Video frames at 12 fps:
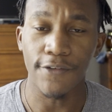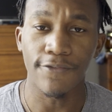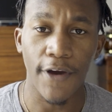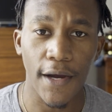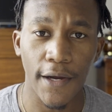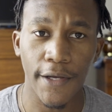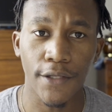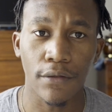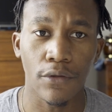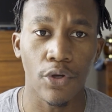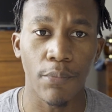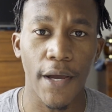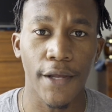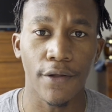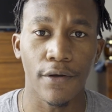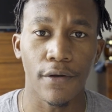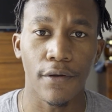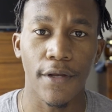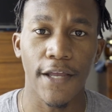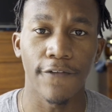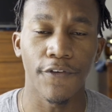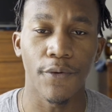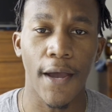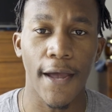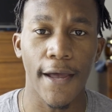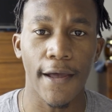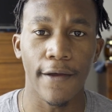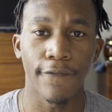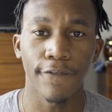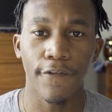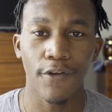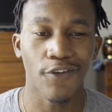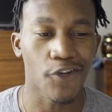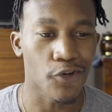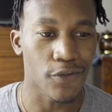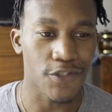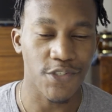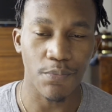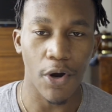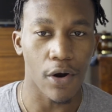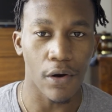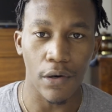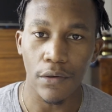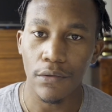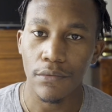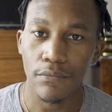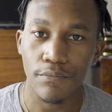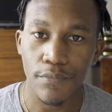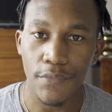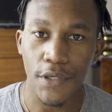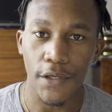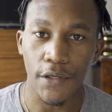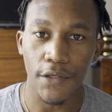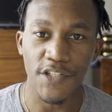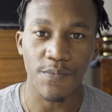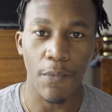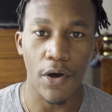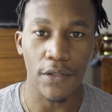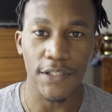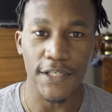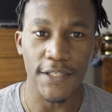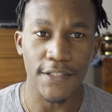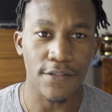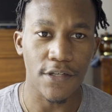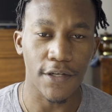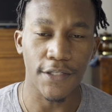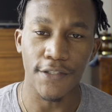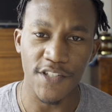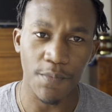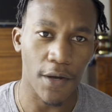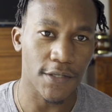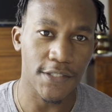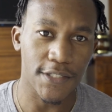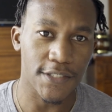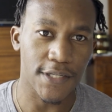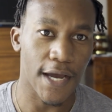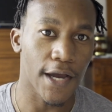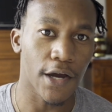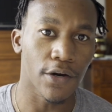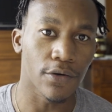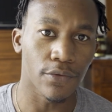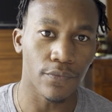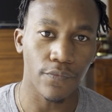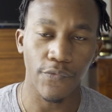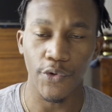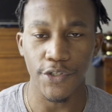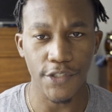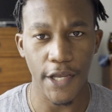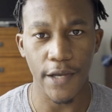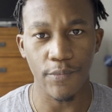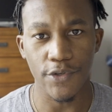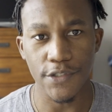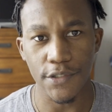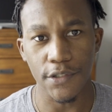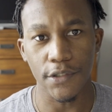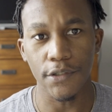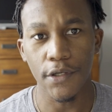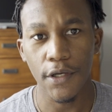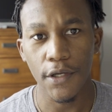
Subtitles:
fine, no matter if you have, a small lens on it. The smallest lens that I own for this camera is the